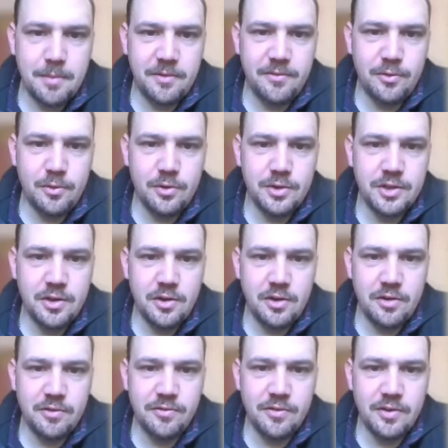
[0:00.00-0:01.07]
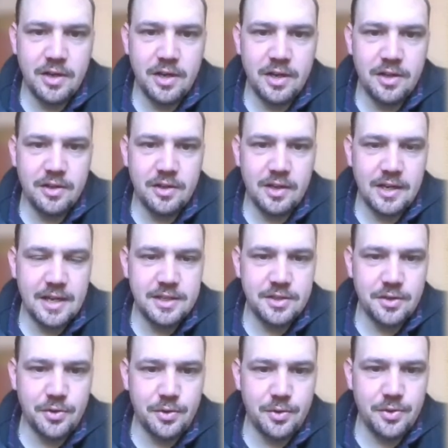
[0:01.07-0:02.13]
Abbey Ford of the Clan
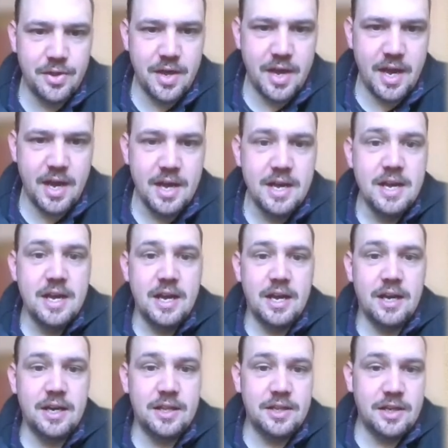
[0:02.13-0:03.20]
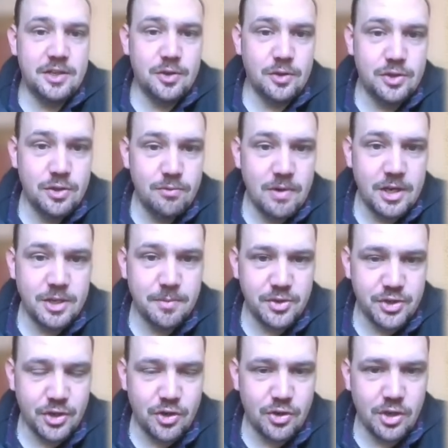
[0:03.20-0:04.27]
Donald there. They took 2
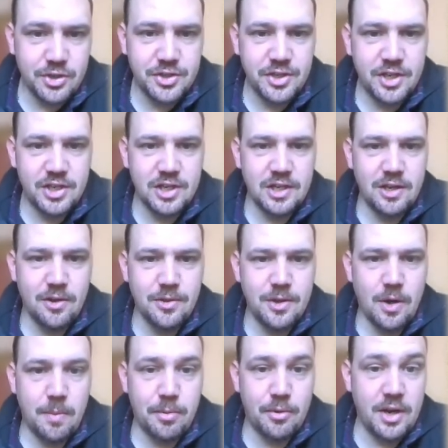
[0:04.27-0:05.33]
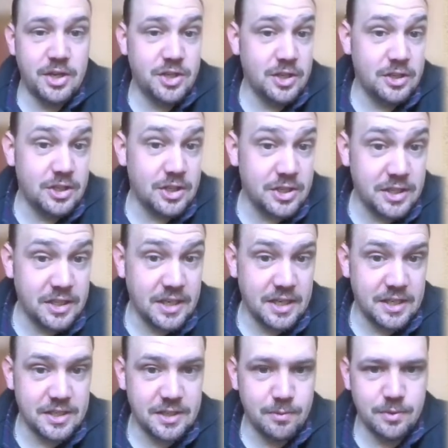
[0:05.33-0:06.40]
regiments across initially on the operation, just in
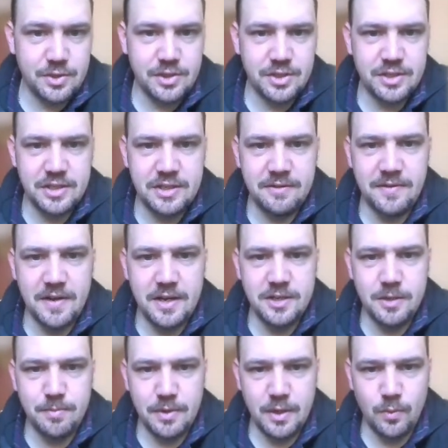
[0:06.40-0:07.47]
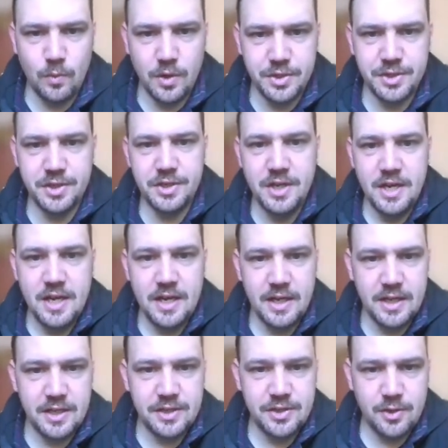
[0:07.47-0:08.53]
case it was defended, but it wasn't.
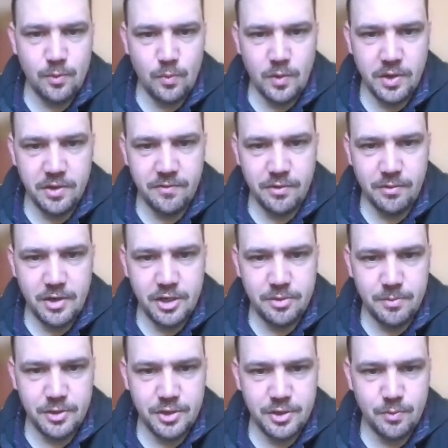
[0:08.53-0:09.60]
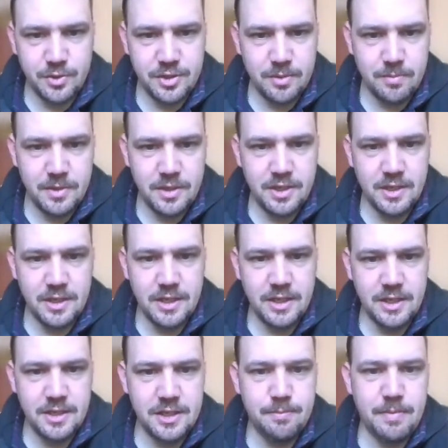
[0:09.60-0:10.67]
So one of the regiments was
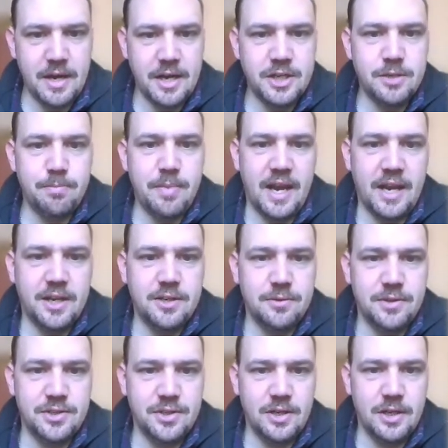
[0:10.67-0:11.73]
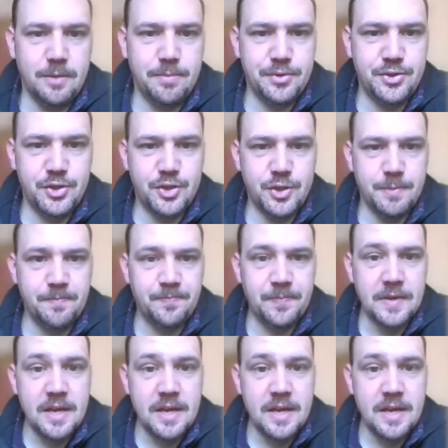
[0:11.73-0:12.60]
immediately dispatched back to its earlier position.